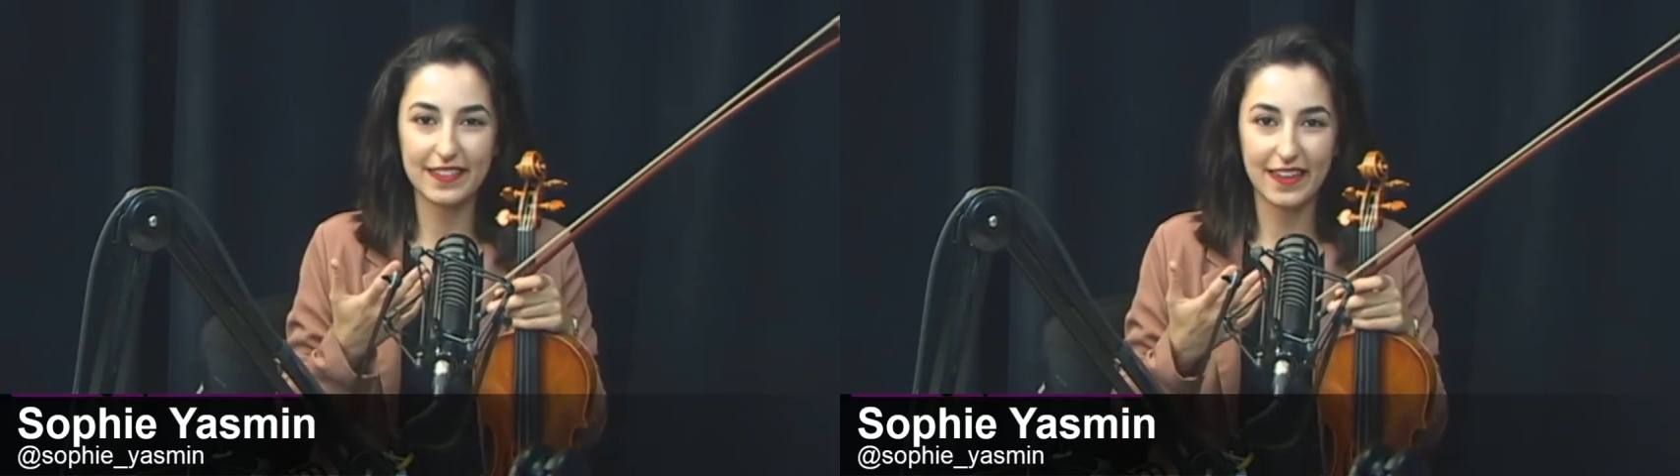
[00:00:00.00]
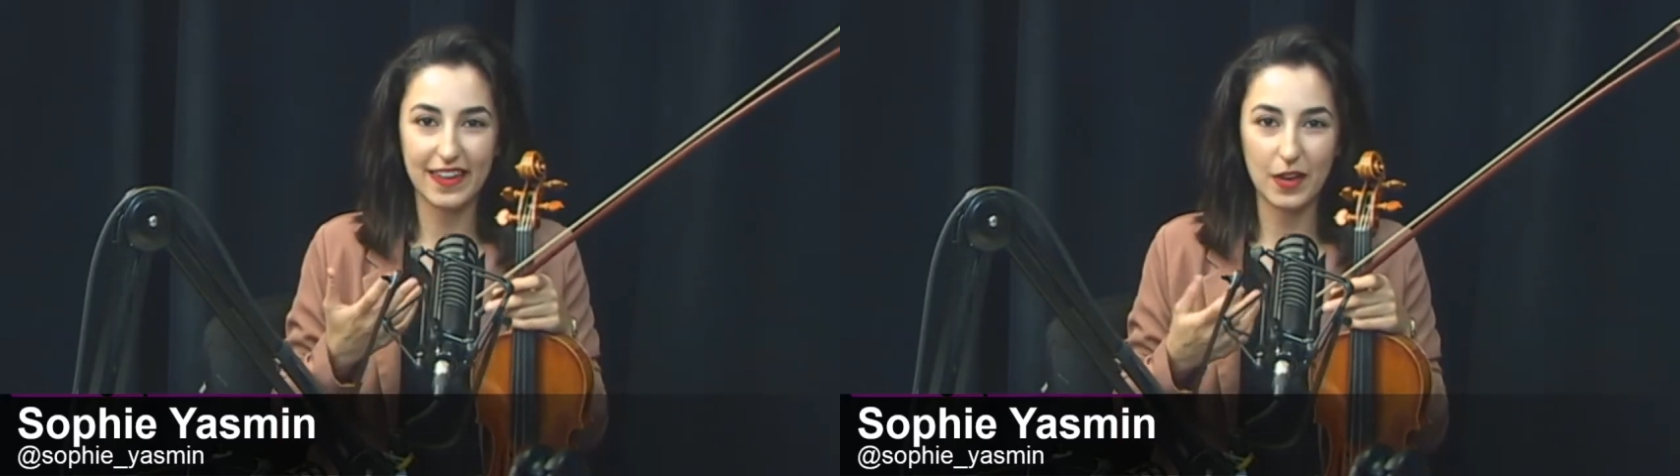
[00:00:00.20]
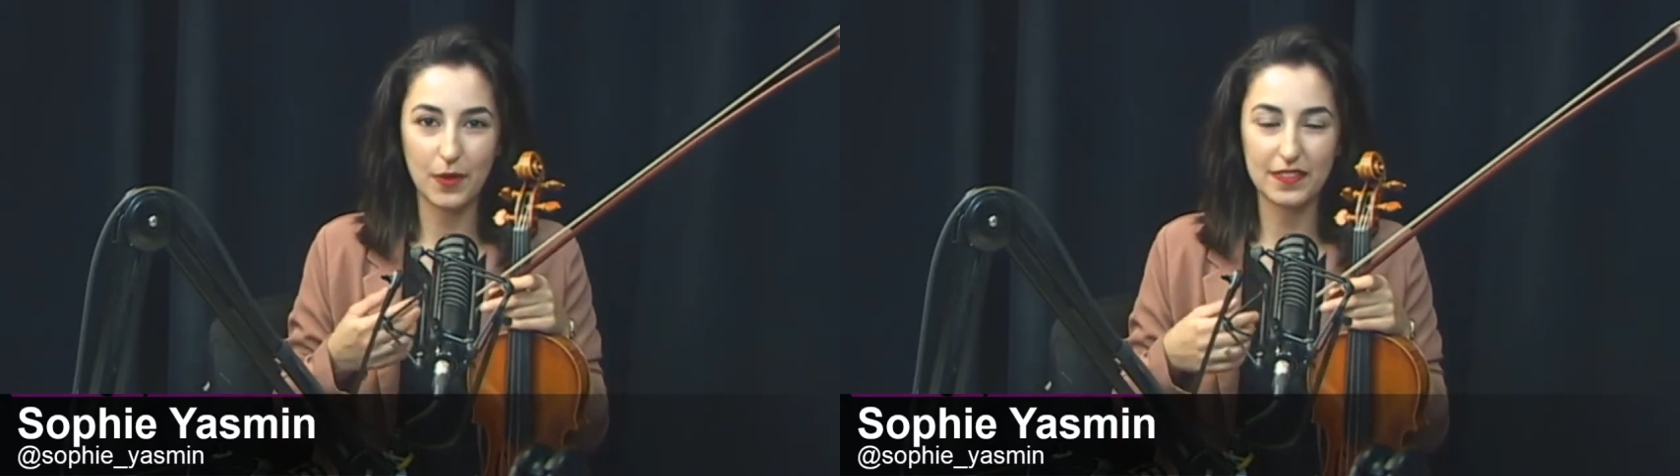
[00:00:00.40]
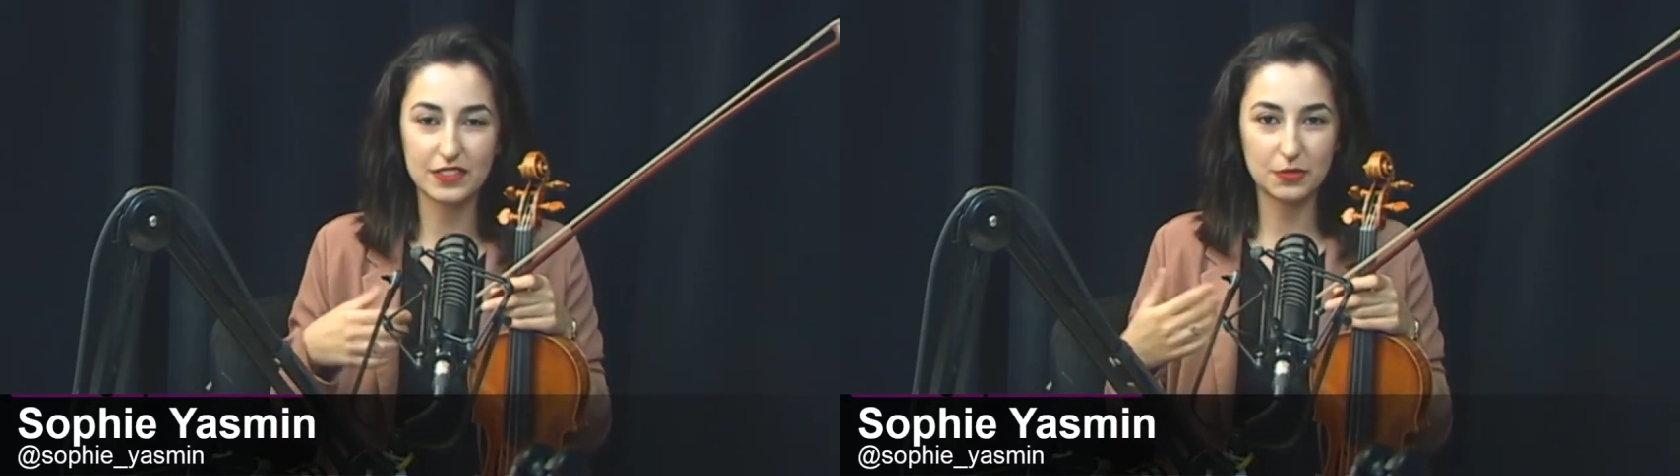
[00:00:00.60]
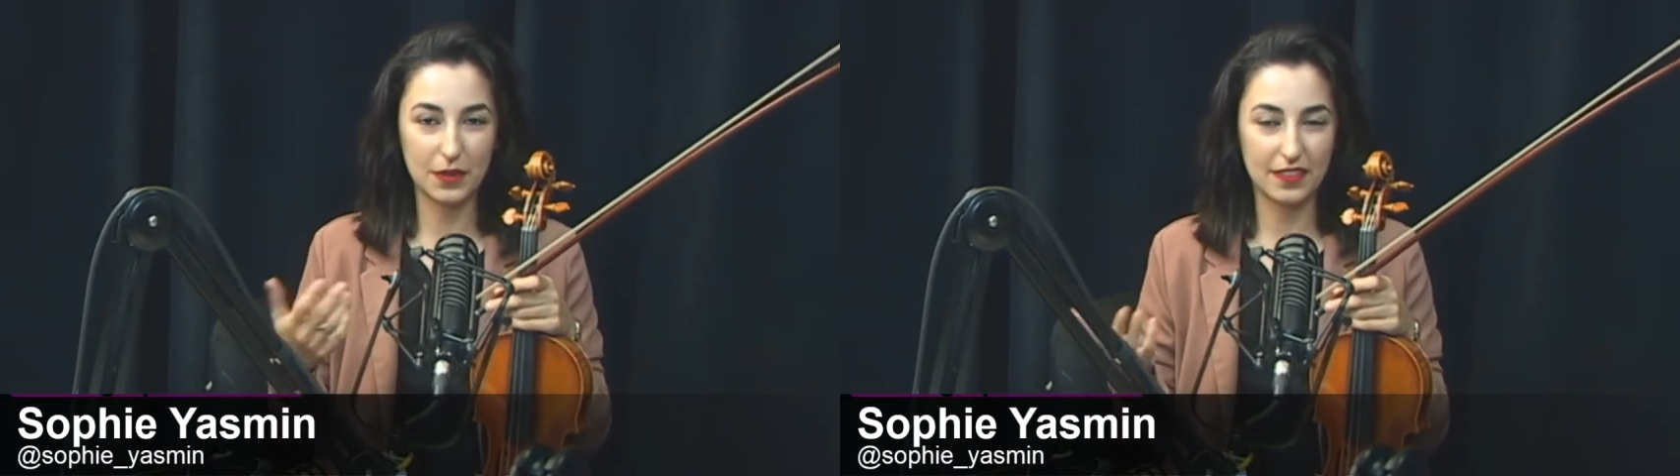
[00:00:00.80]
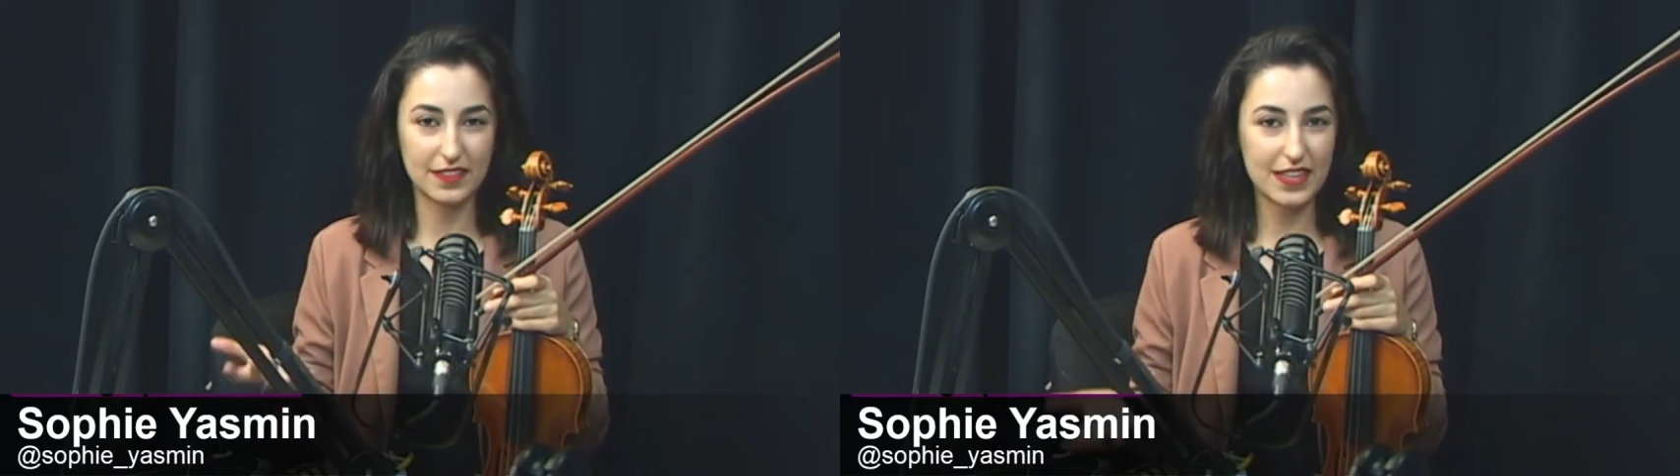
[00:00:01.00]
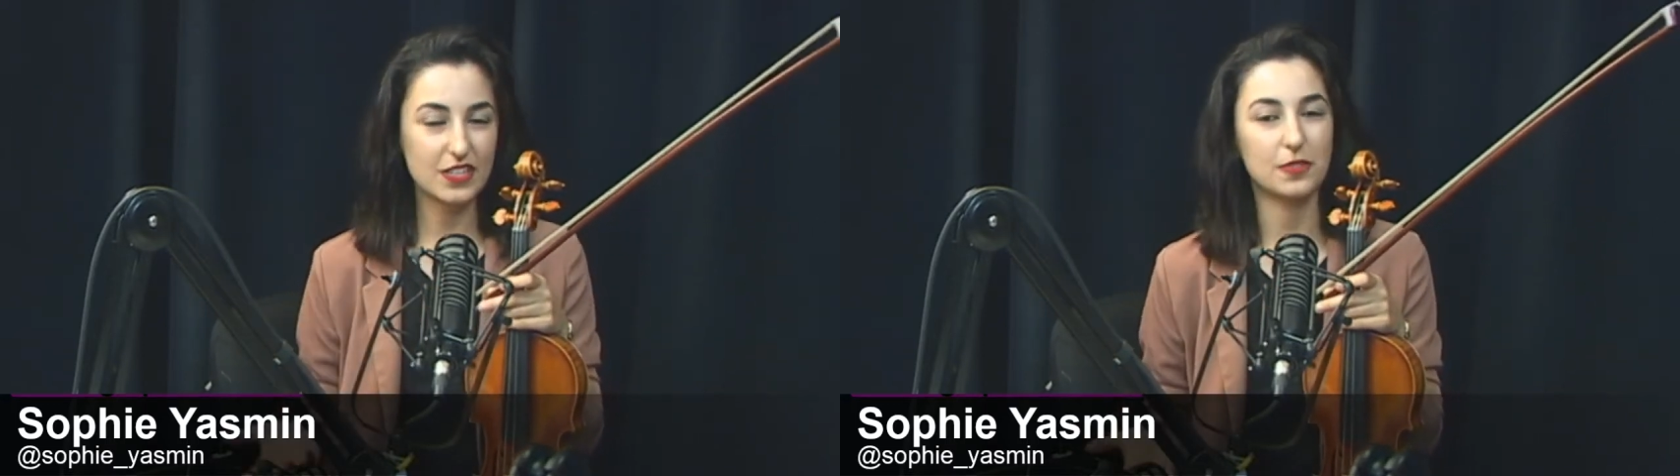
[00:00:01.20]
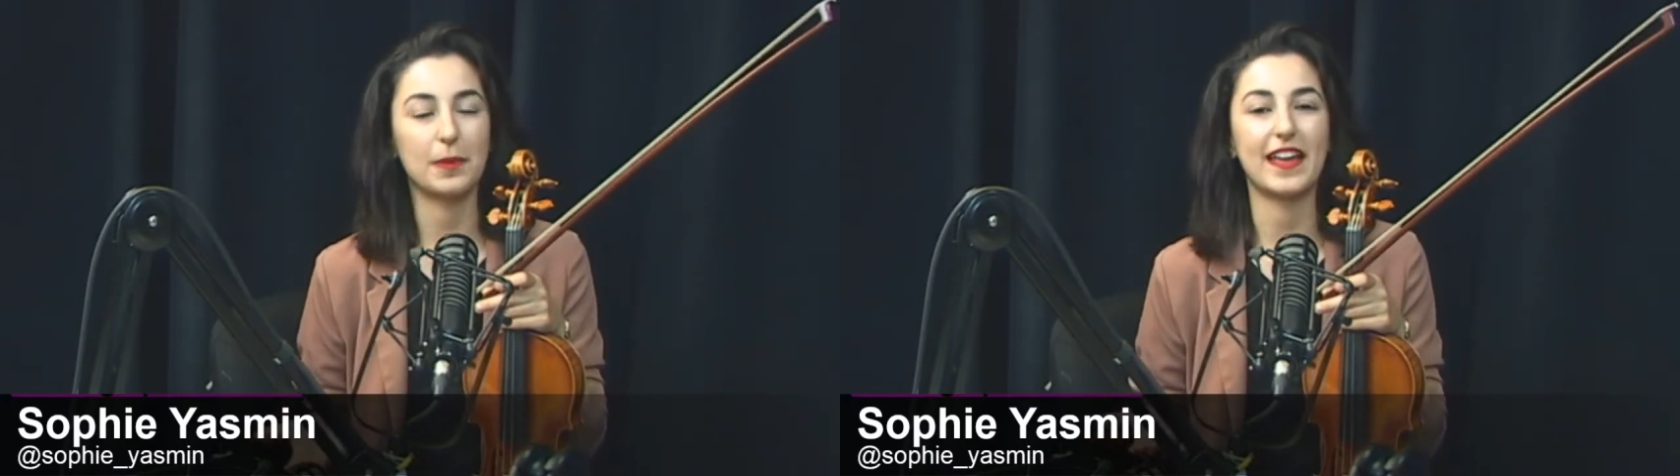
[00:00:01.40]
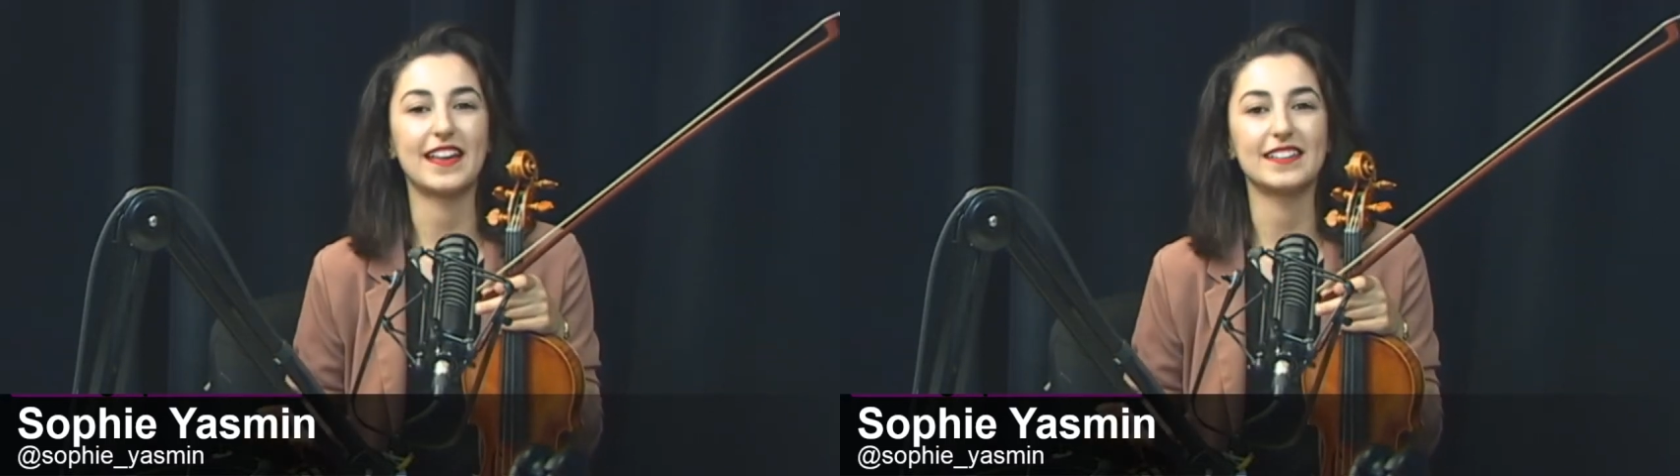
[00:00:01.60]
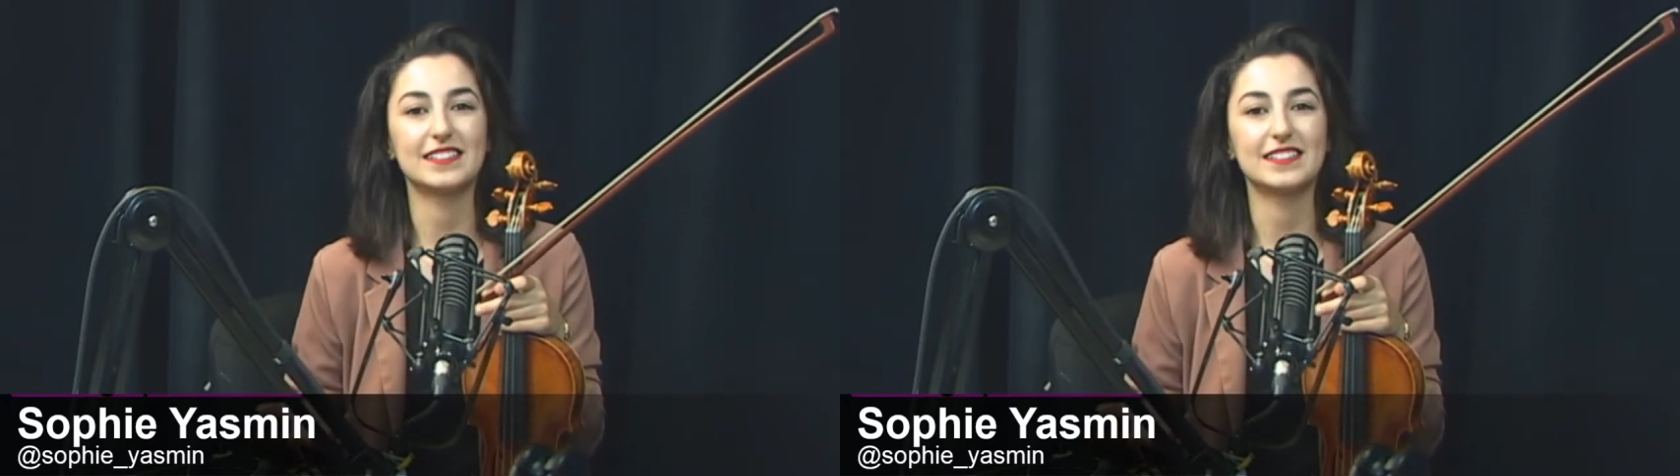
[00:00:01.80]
to hear when the teacher plays.